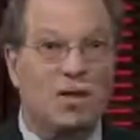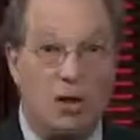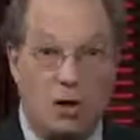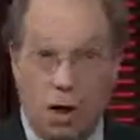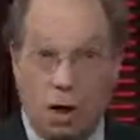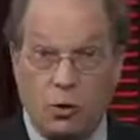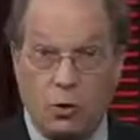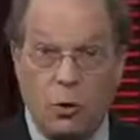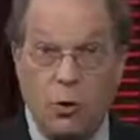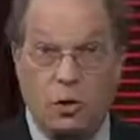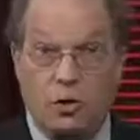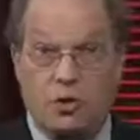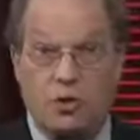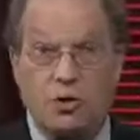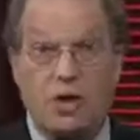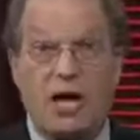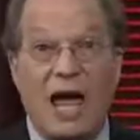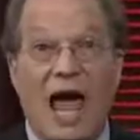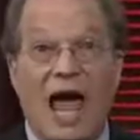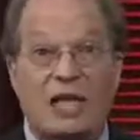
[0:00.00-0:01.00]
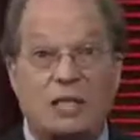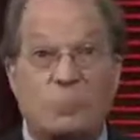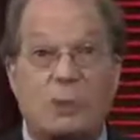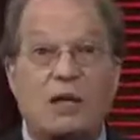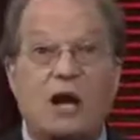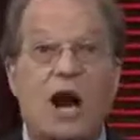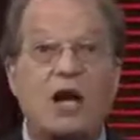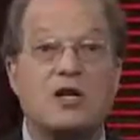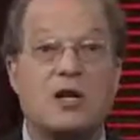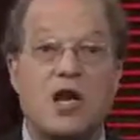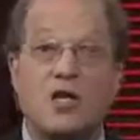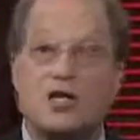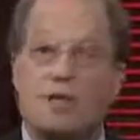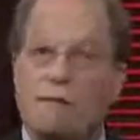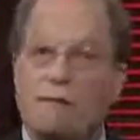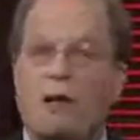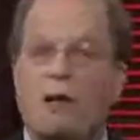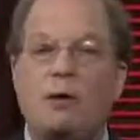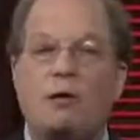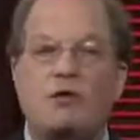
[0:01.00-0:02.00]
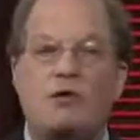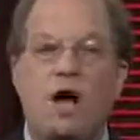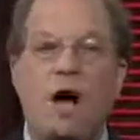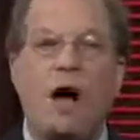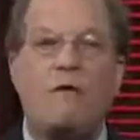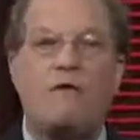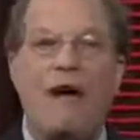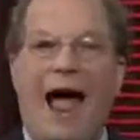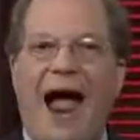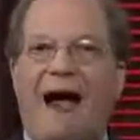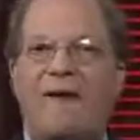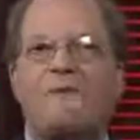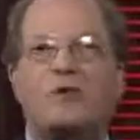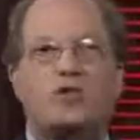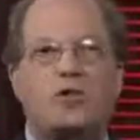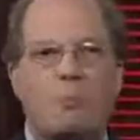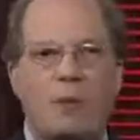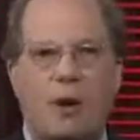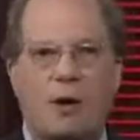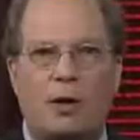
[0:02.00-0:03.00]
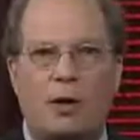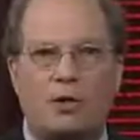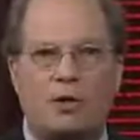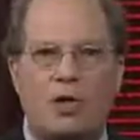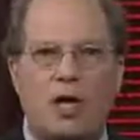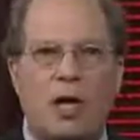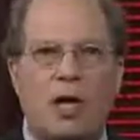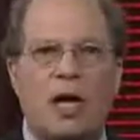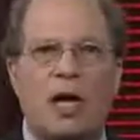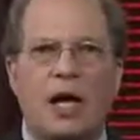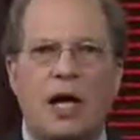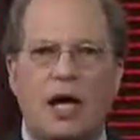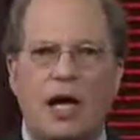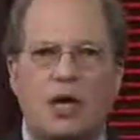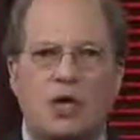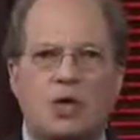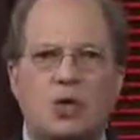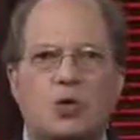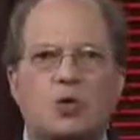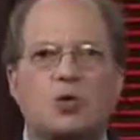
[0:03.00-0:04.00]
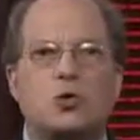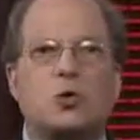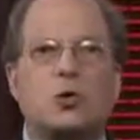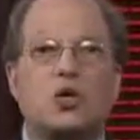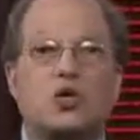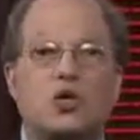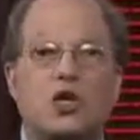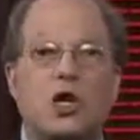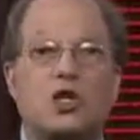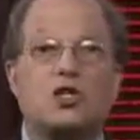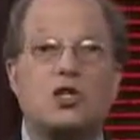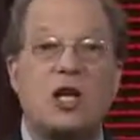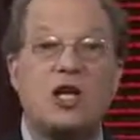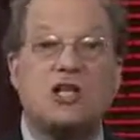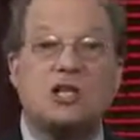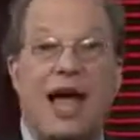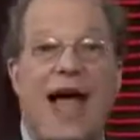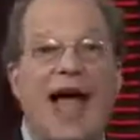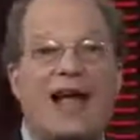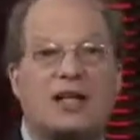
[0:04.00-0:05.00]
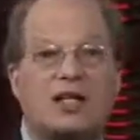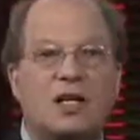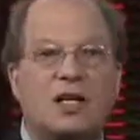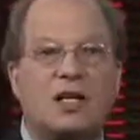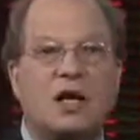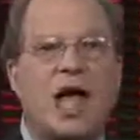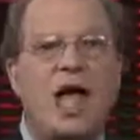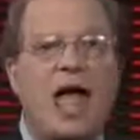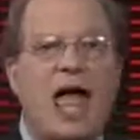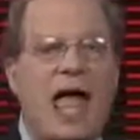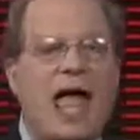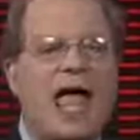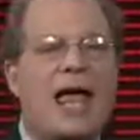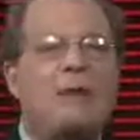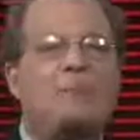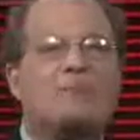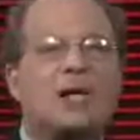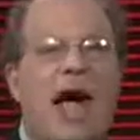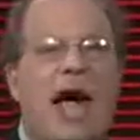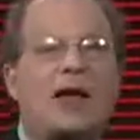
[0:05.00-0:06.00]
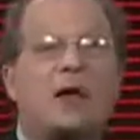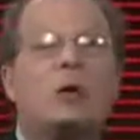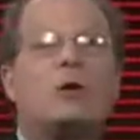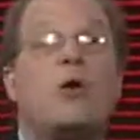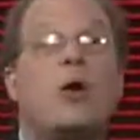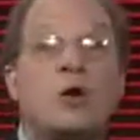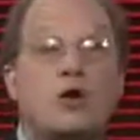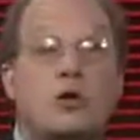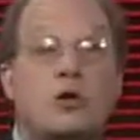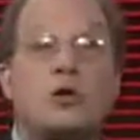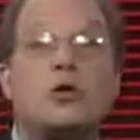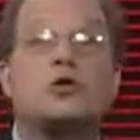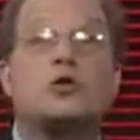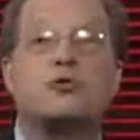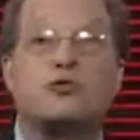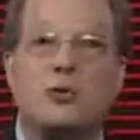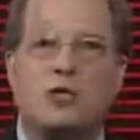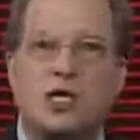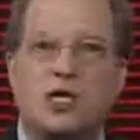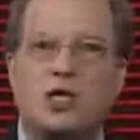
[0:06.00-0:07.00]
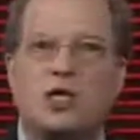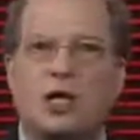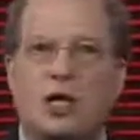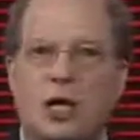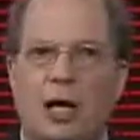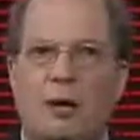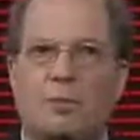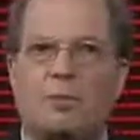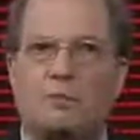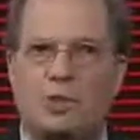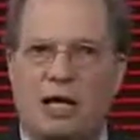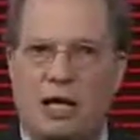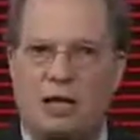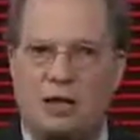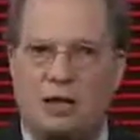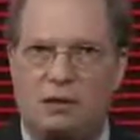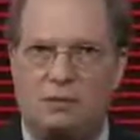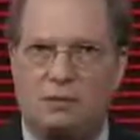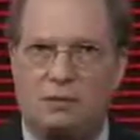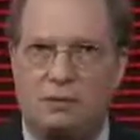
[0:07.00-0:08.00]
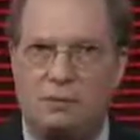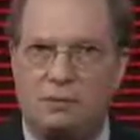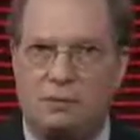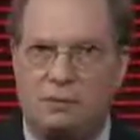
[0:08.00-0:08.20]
In other words, the espionage and surveillance of average Americans is usually just a tactic aimed at a larger strategic objective.